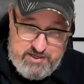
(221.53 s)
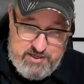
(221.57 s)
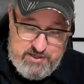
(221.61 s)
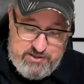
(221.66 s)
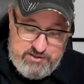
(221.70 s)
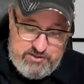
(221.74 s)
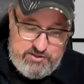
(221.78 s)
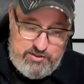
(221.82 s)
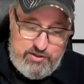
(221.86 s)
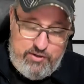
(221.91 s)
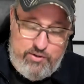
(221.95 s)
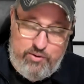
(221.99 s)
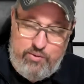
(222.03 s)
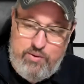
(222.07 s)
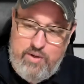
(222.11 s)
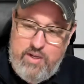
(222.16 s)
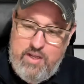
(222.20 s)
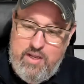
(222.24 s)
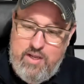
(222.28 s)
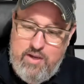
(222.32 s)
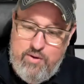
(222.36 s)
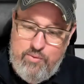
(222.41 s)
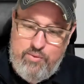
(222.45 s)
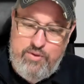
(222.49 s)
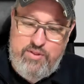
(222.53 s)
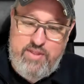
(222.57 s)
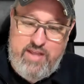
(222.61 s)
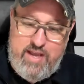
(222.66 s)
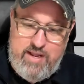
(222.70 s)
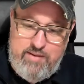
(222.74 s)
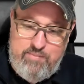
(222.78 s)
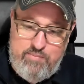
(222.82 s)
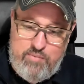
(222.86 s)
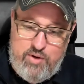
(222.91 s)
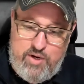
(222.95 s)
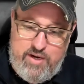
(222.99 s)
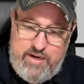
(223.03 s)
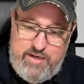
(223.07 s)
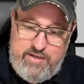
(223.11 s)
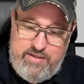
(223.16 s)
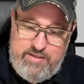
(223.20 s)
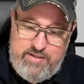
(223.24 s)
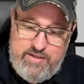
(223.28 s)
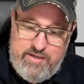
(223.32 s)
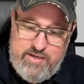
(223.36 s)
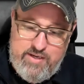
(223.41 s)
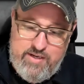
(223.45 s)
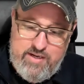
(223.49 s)
So with that in
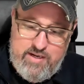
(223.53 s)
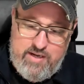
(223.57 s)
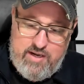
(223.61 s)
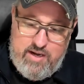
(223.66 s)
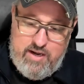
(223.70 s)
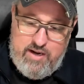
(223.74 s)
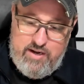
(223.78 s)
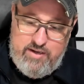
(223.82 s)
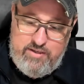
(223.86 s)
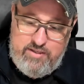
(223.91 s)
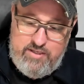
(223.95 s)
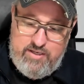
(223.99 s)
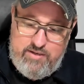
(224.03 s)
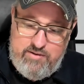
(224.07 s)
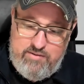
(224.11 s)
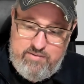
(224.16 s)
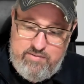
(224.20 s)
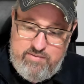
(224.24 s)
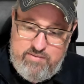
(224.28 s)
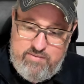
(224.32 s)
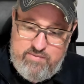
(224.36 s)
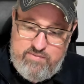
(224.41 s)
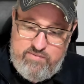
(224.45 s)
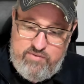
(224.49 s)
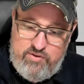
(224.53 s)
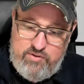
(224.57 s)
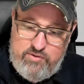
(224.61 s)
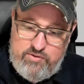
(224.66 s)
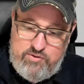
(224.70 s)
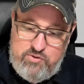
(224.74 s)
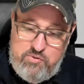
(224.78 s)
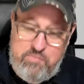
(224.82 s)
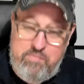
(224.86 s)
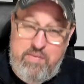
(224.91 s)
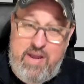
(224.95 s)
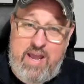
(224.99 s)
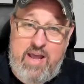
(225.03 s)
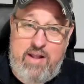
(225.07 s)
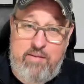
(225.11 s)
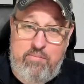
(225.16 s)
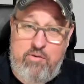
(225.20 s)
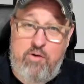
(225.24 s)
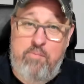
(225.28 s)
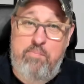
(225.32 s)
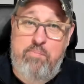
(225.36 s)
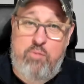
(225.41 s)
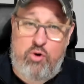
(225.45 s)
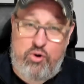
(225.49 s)
mind, I didn't feel too bad
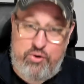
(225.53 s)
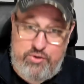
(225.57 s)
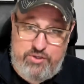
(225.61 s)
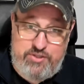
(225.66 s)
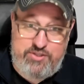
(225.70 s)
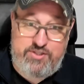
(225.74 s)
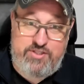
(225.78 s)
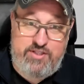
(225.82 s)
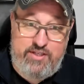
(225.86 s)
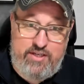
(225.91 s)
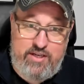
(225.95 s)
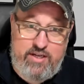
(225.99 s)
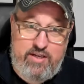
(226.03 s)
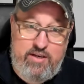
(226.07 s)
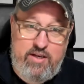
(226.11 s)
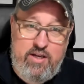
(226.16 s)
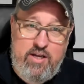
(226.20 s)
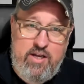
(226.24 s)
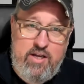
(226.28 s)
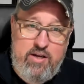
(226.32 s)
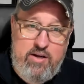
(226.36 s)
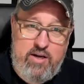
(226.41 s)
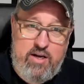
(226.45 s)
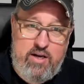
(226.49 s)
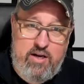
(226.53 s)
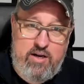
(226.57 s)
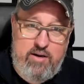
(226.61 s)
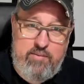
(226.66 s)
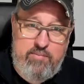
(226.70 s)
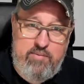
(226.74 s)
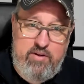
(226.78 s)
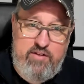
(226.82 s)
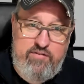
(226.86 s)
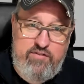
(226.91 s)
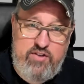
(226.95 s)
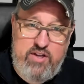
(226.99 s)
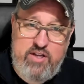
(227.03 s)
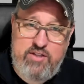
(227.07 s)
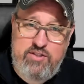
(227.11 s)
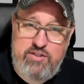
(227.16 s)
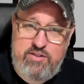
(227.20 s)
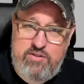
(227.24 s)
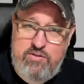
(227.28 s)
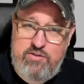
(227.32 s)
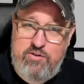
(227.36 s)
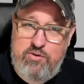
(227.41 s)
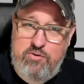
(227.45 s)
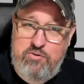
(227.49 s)
about purchasing it. If you
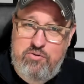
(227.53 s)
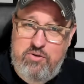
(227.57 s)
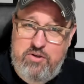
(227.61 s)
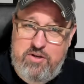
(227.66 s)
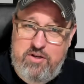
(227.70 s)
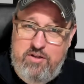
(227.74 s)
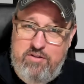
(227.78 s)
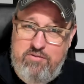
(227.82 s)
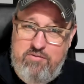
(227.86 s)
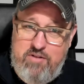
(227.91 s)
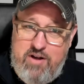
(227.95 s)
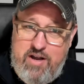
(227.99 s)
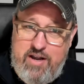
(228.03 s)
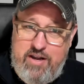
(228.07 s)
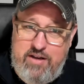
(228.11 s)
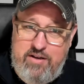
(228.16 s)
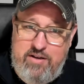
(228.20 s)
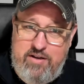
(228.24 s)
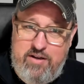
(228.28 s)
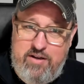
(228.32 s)
guys go look online,